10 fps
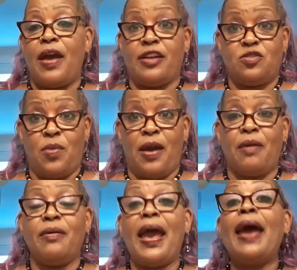as
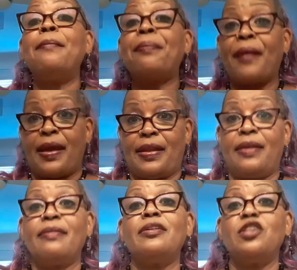well, and
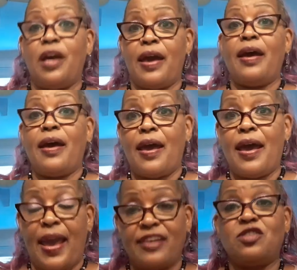pregnant
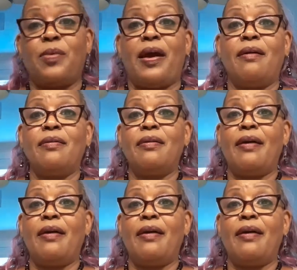as well.